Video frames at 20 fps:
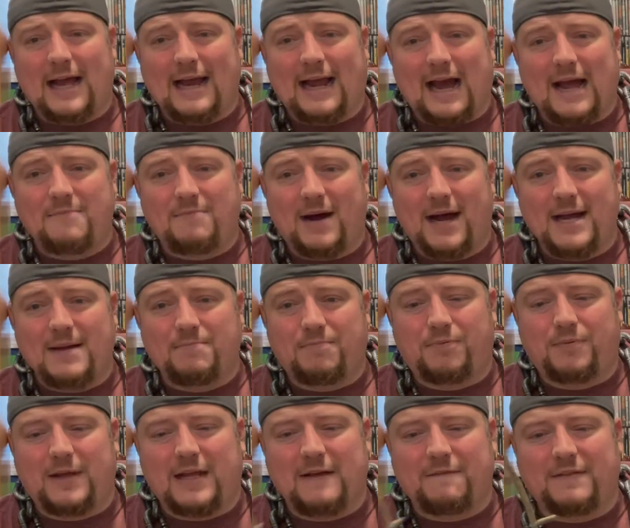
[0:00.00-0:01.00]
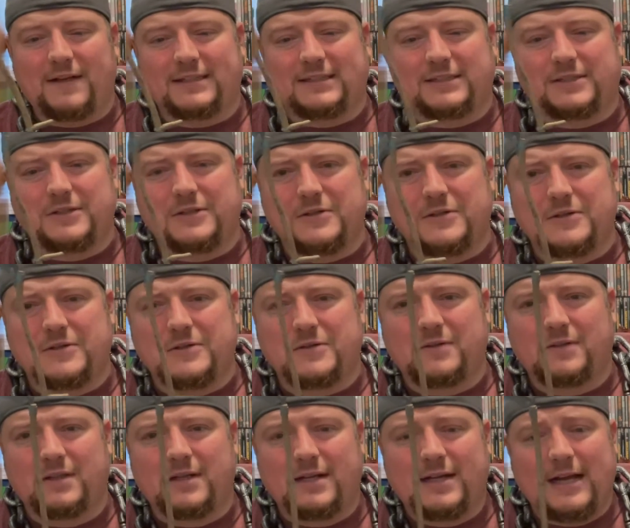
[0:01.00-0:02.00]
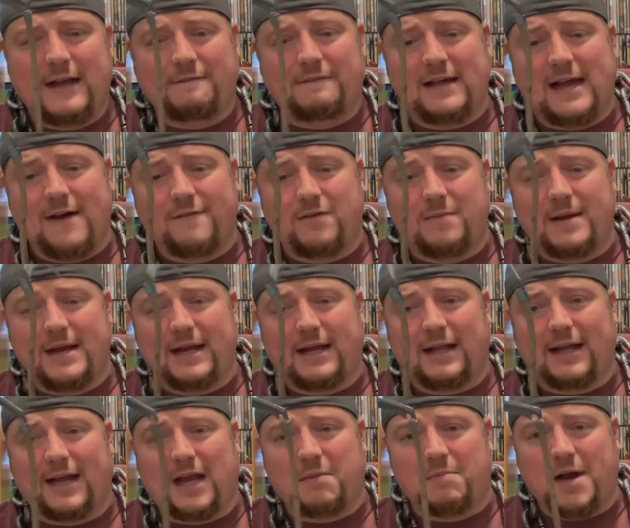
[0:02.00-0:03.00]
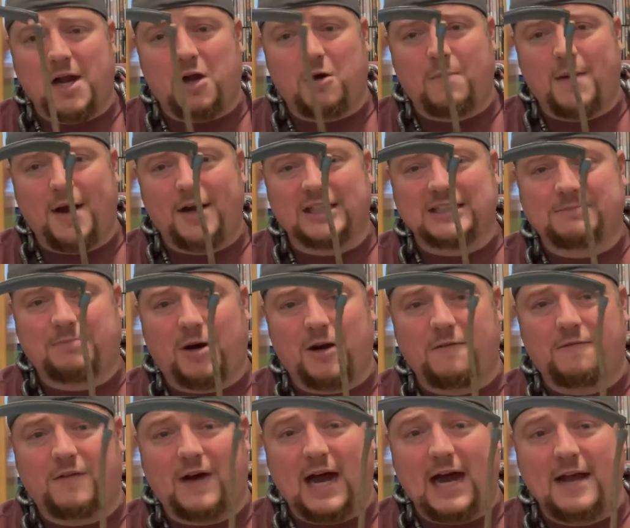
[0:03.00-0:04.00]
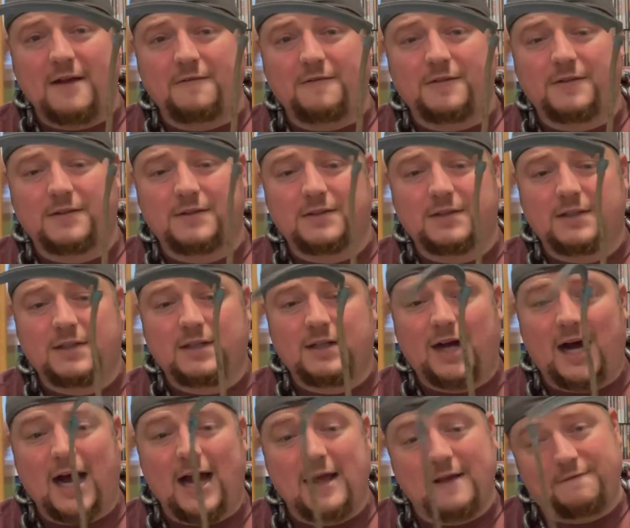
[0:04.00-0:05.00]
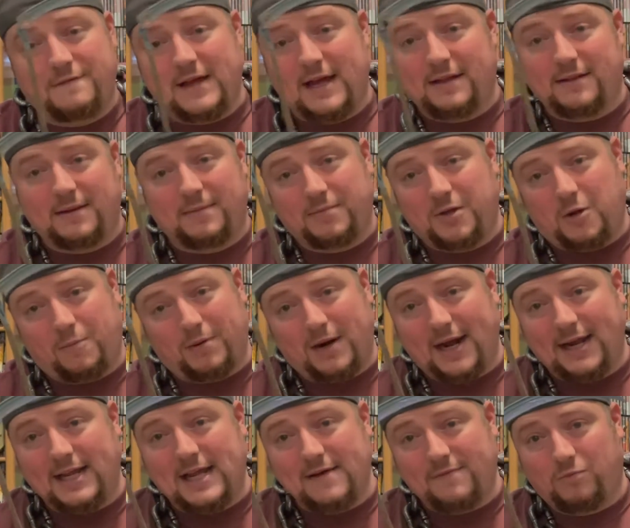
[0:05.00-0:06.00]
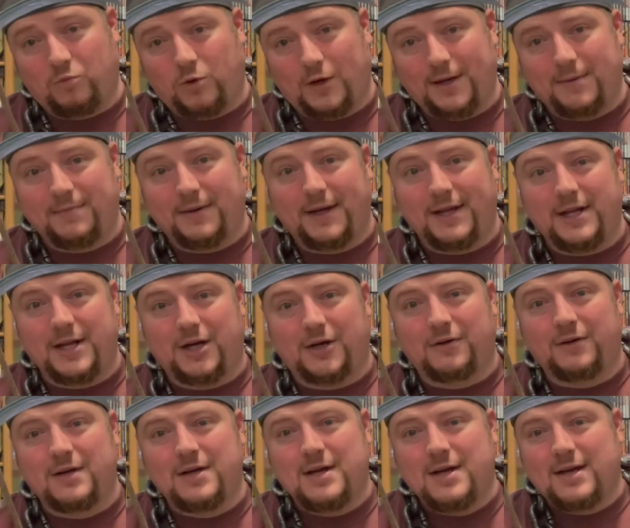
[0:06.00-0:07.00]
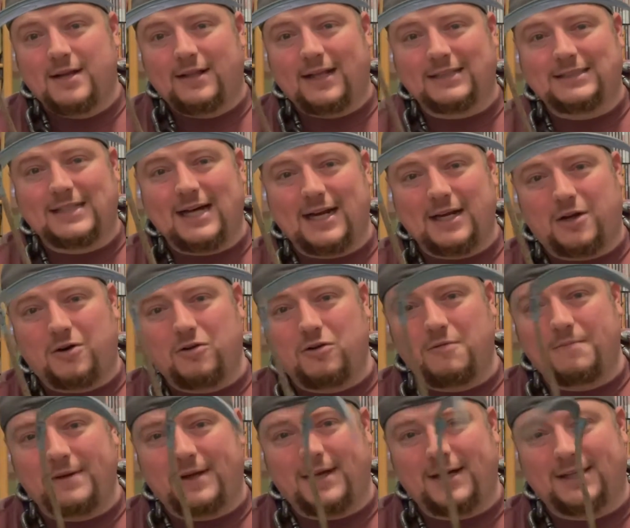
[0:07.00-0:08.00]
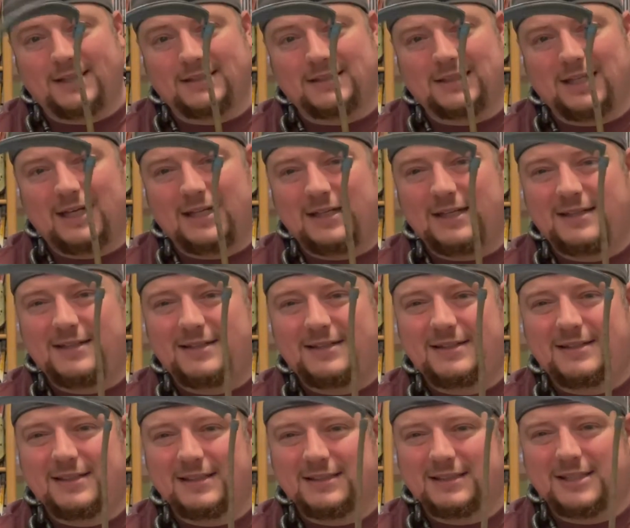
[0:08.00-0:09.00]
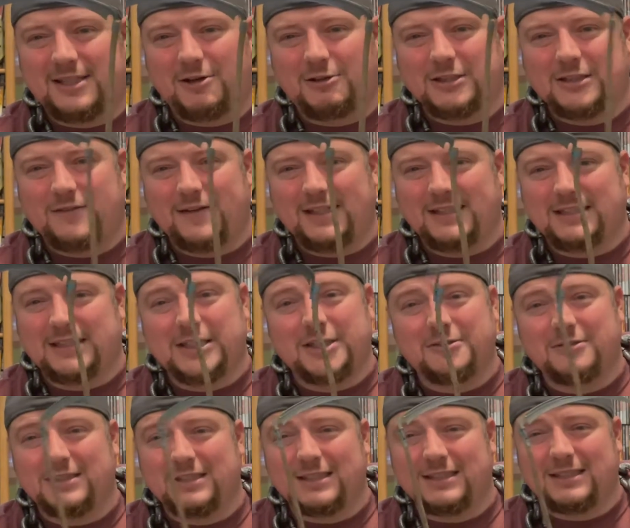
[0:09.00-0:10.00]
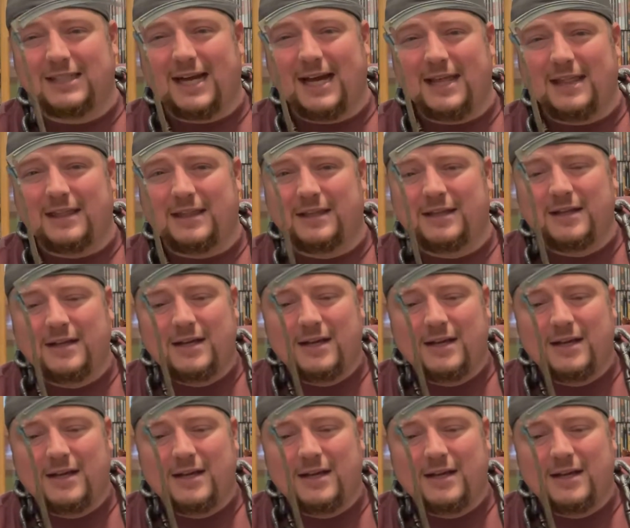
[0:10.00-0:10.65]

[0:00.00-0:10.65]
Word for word: Like I might give this to, if they ever make like a Michael Myers part five, uh, if they, they'll probably give him one, but you know, that's kind of cool because does Ghostface use a scythe?